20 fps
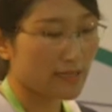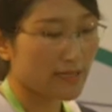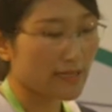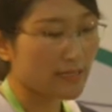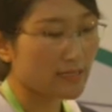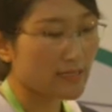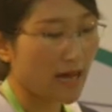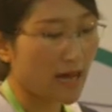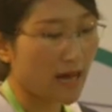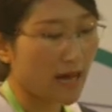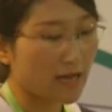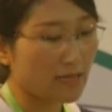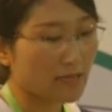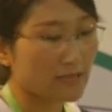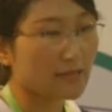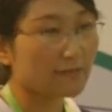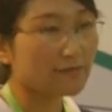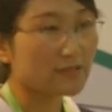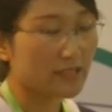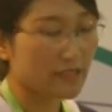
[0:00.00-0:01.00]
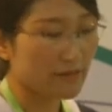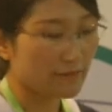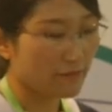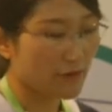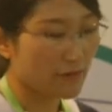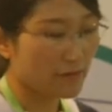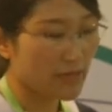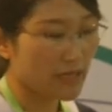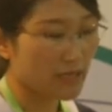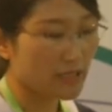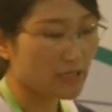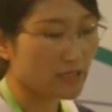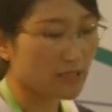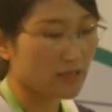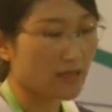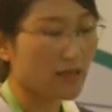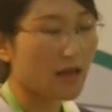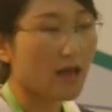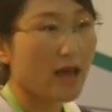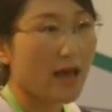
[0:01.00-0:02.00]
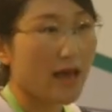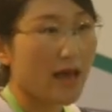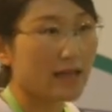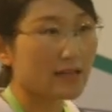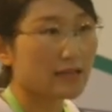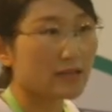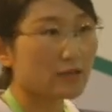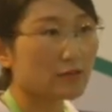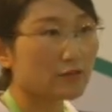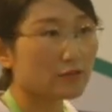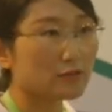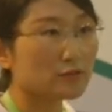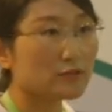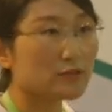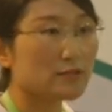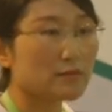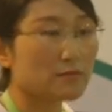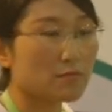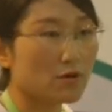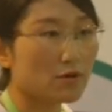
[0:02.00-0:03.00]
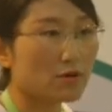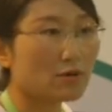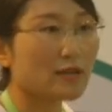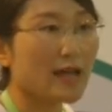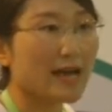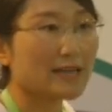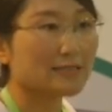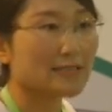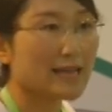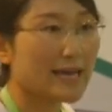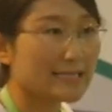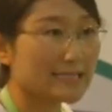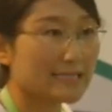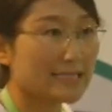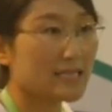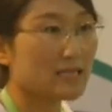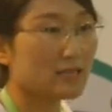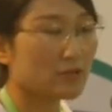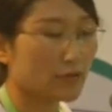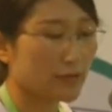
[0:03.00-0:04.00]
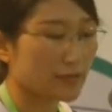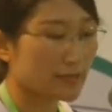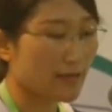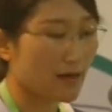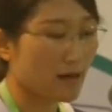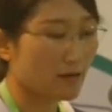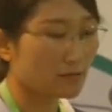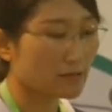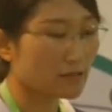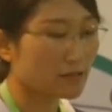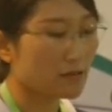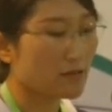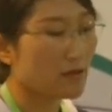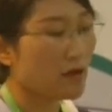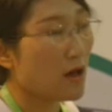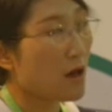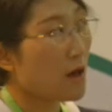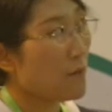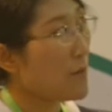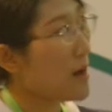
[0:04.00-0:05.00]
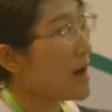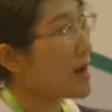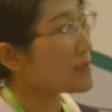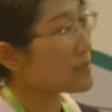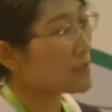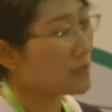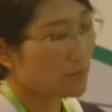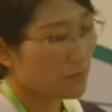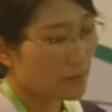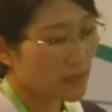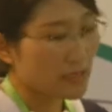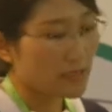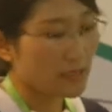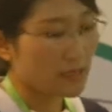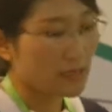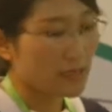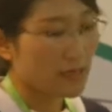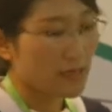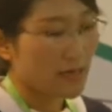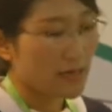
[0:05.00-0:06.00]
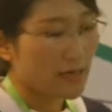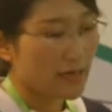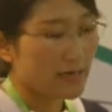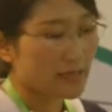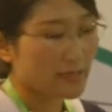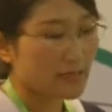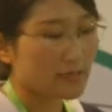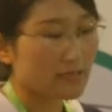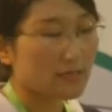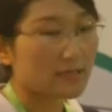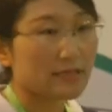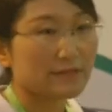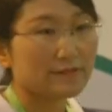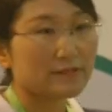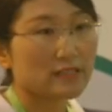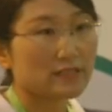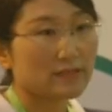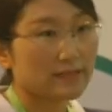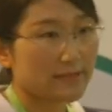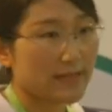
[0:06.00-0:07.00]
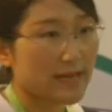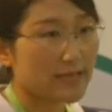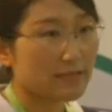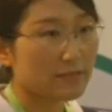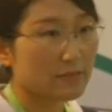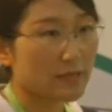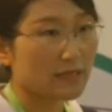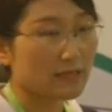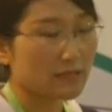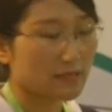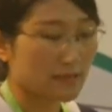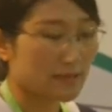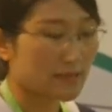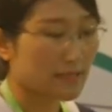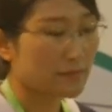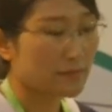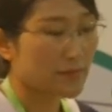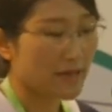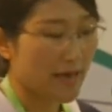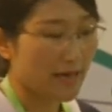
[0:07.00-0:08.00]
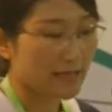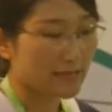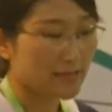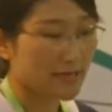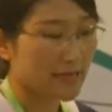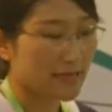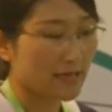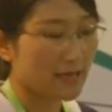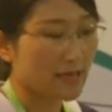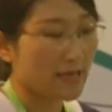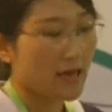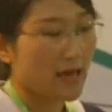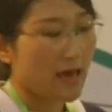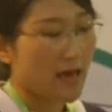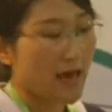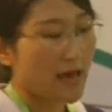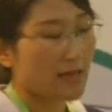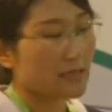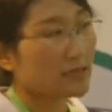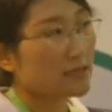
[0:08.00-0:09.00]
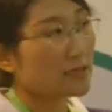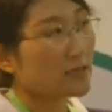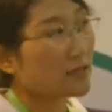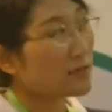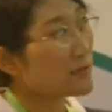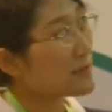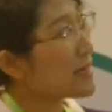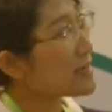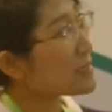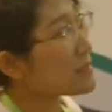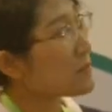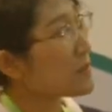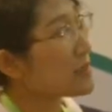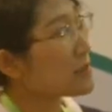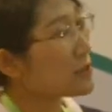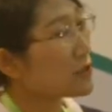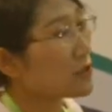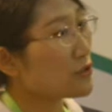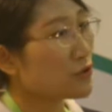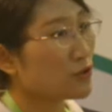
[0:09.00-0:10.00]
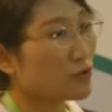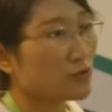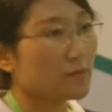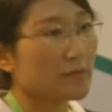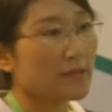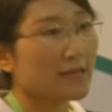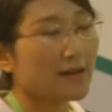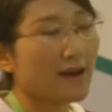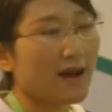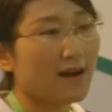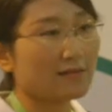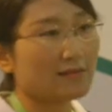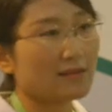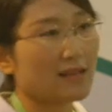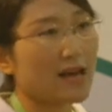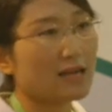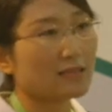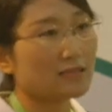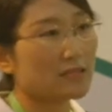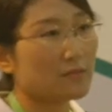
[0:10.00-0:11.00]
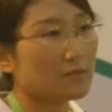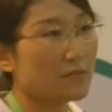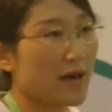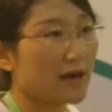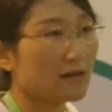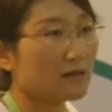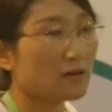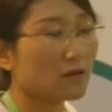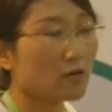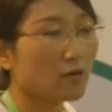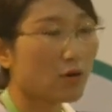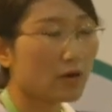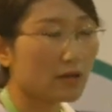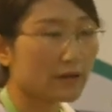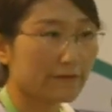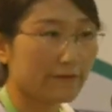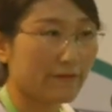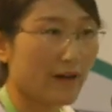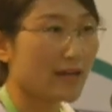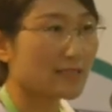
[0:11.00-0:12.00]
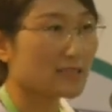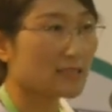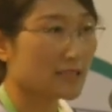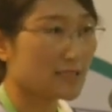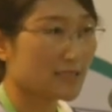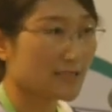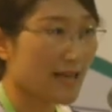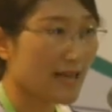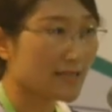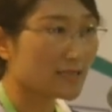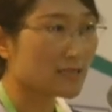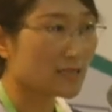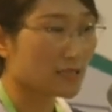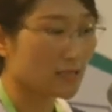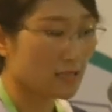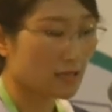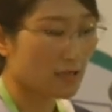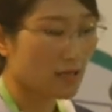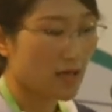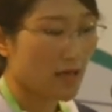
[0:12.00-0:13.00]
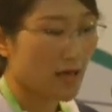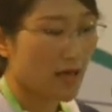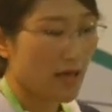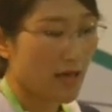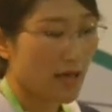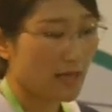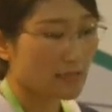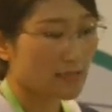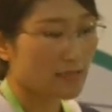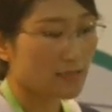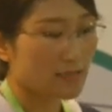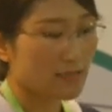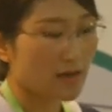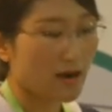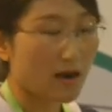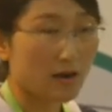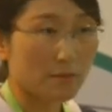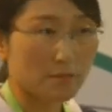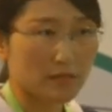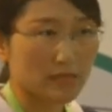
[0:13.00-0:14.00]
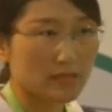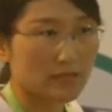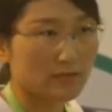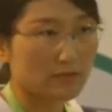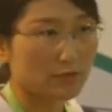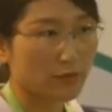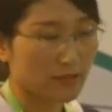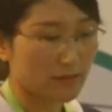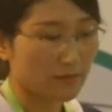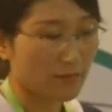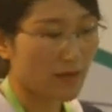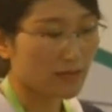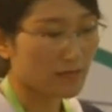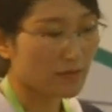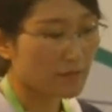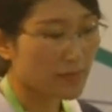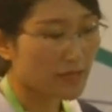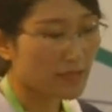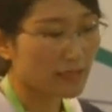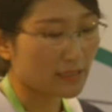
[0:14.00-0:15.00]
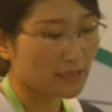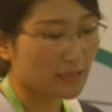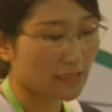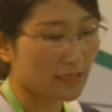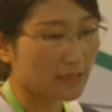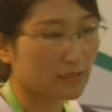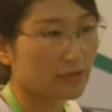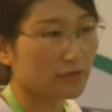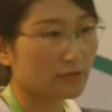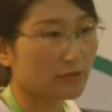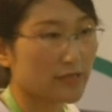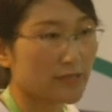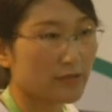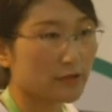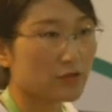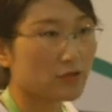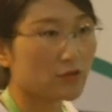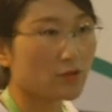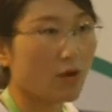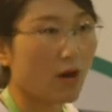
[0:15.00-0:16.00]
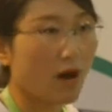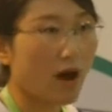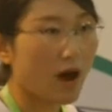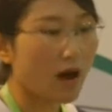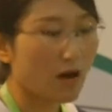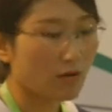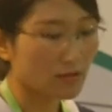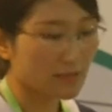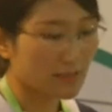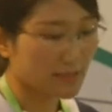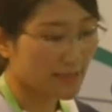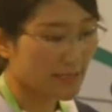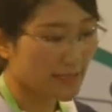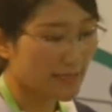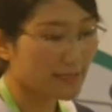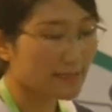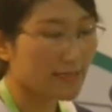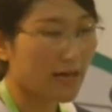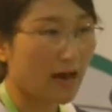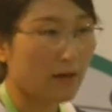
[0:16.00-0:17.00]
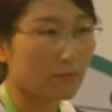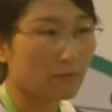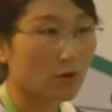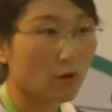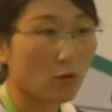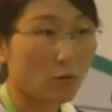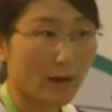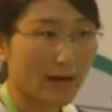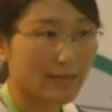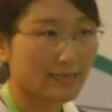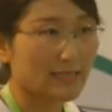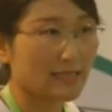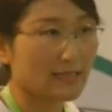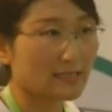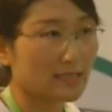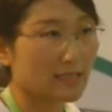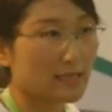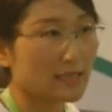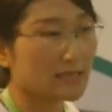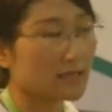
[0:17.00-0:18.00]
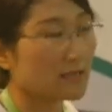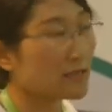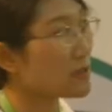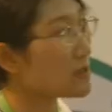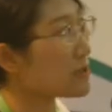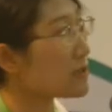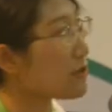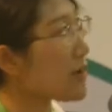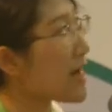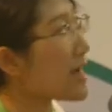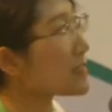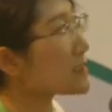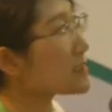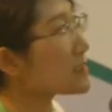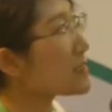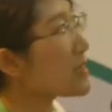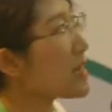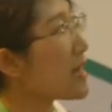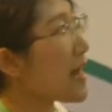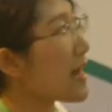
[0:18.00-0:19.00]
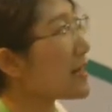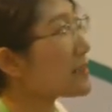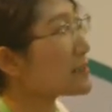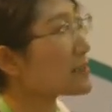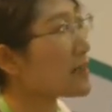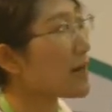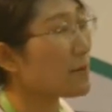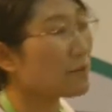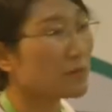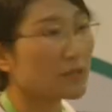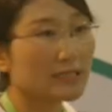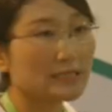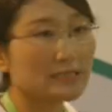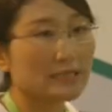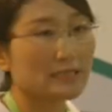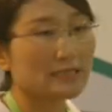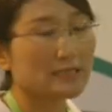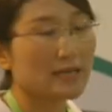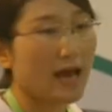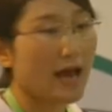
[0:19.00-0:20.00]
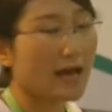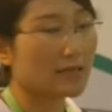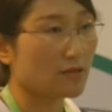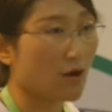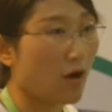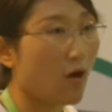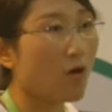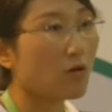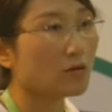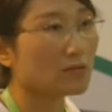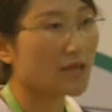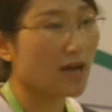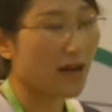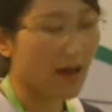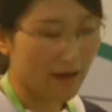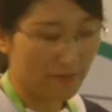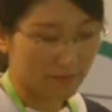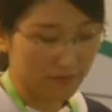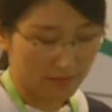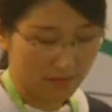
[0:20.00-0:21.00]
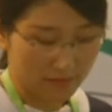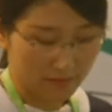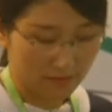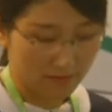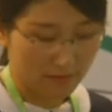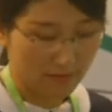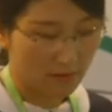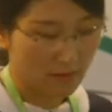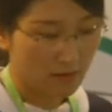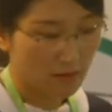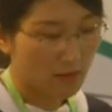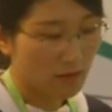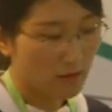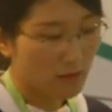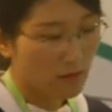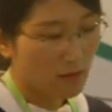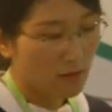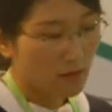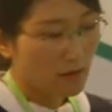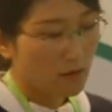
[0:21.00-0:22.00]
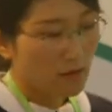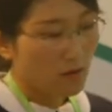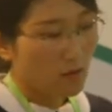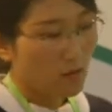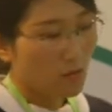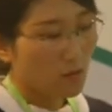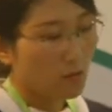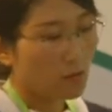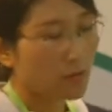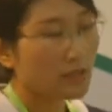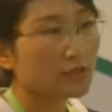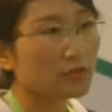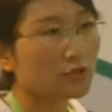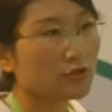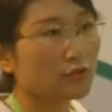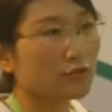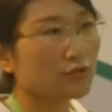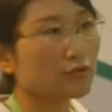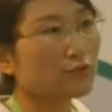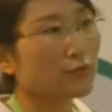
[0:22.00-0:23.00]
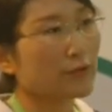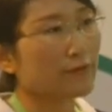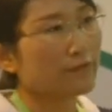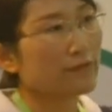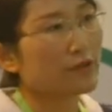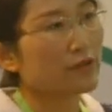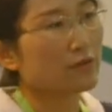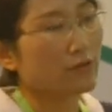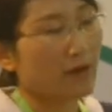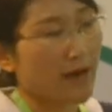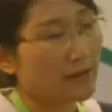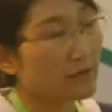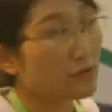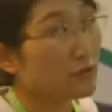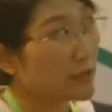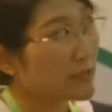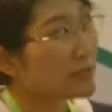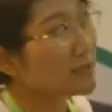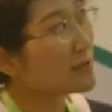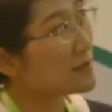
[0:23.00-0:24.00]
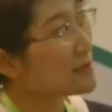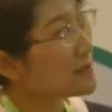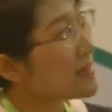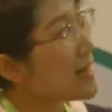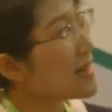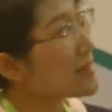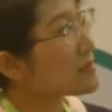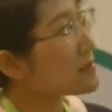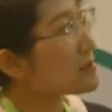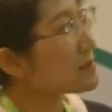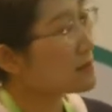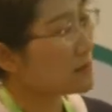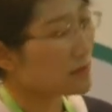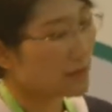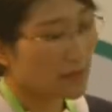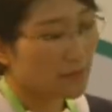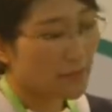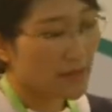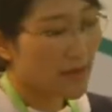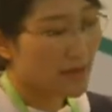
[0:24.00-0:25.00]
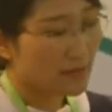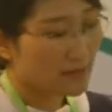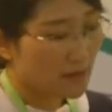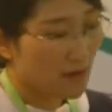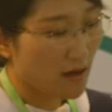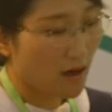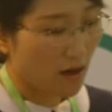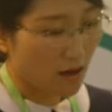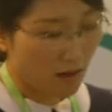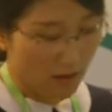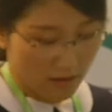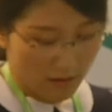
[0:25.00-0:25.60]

data, safety information, and includes the product testing result. Part B is the safety assessment, CPSA, and the assessment should be conducted by a qualified assessor, and it's RP's responsibility to ensure all the data provided is correct and completed at all times. When to review and reassess a CPSR?